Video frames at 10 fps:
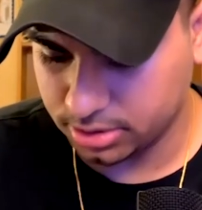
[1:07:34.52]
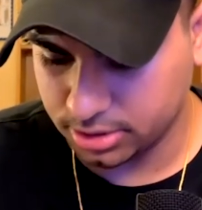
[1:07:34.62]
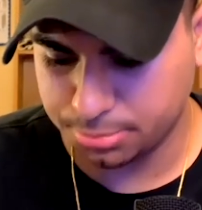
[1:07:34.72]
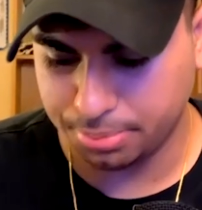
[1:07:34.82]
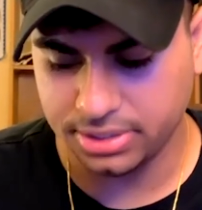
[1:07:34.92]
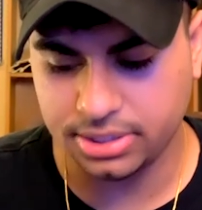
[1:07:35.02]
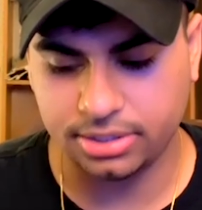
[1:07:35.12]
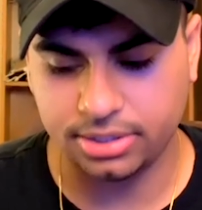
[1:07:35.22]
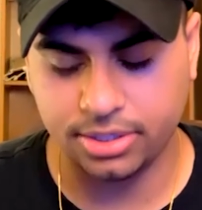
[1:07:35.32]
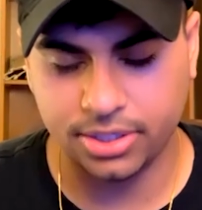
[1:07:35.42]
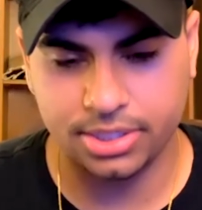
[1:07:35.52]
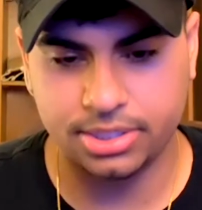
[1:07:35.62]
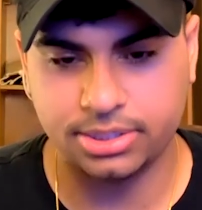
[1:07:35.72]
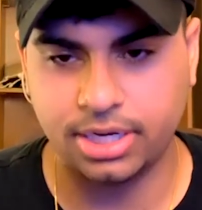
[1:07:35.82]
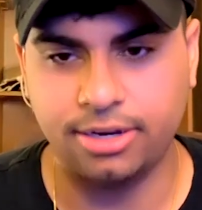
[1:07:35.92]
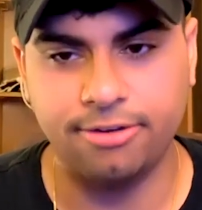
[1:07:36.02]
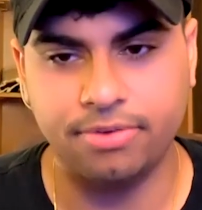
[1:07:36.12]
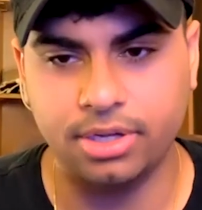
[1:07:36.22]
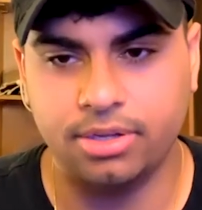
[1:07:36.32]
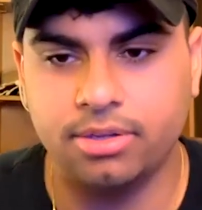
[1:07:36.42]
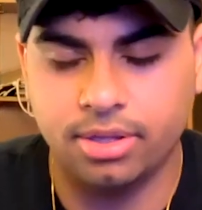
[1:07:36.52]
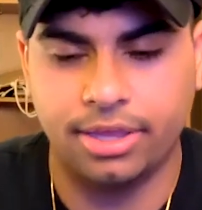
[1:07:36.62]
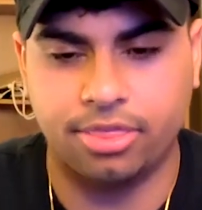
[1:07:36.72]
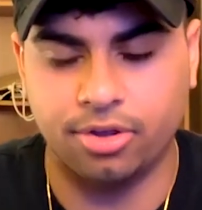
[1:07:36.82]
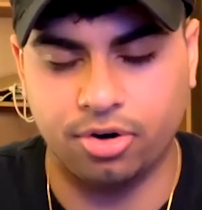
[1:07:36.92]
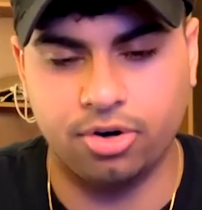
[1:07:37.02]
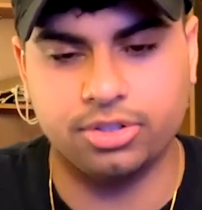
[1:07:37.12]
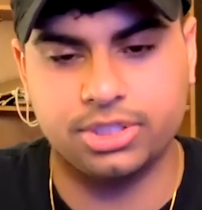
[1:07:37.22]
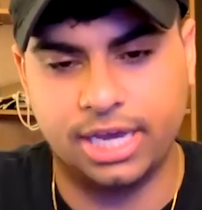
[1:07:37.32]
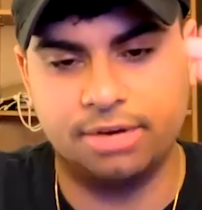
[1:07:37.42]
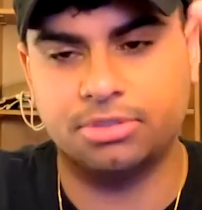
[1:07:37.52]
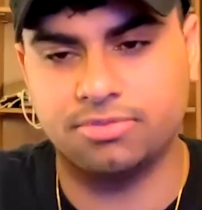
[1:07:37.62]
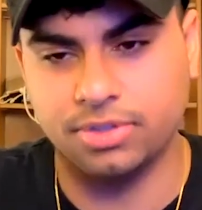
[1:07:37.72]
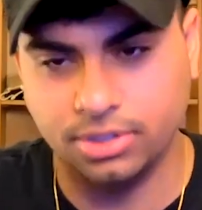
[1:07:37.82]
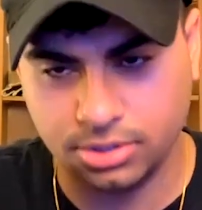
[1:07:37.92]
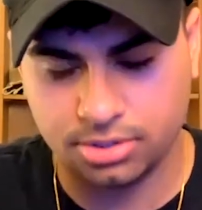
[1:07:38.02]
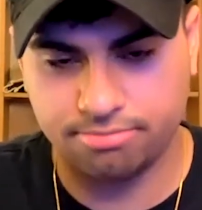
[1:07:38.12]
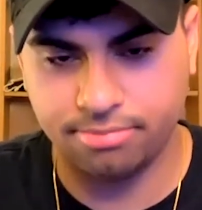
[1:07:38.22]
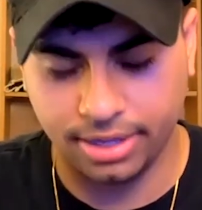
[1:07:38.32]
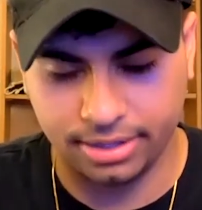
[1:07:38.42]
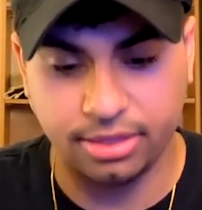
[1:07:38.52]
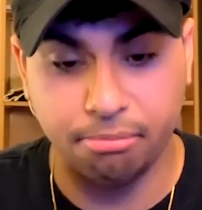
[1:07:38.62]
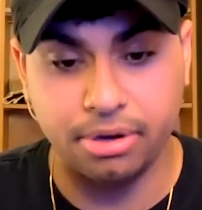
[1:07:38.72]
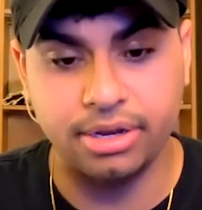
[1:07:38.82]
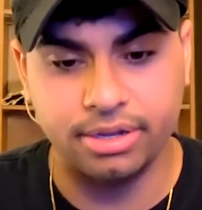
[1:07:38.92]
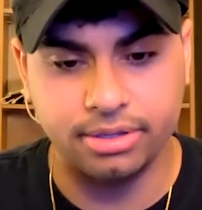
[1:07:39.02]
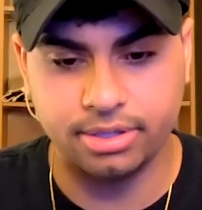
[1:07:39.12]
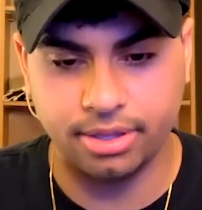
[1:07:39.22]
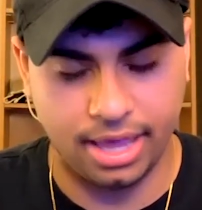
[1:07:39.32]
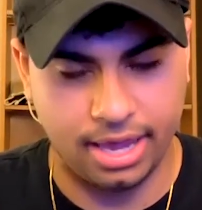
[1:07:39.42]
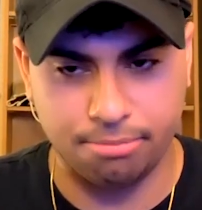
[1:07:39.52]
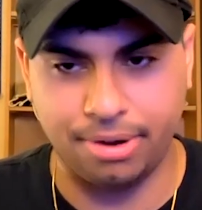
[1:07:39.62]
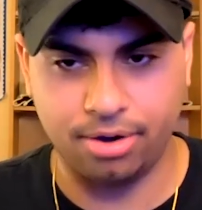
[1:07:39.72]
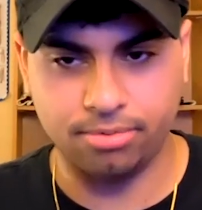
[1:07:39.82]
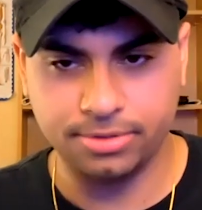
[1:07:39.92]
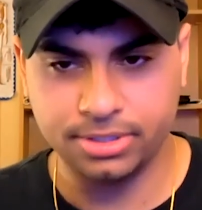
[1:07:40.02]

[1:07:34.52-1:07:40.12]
space that they're in is not infinite. Like the Earth's atmosphere is like limited to that amount.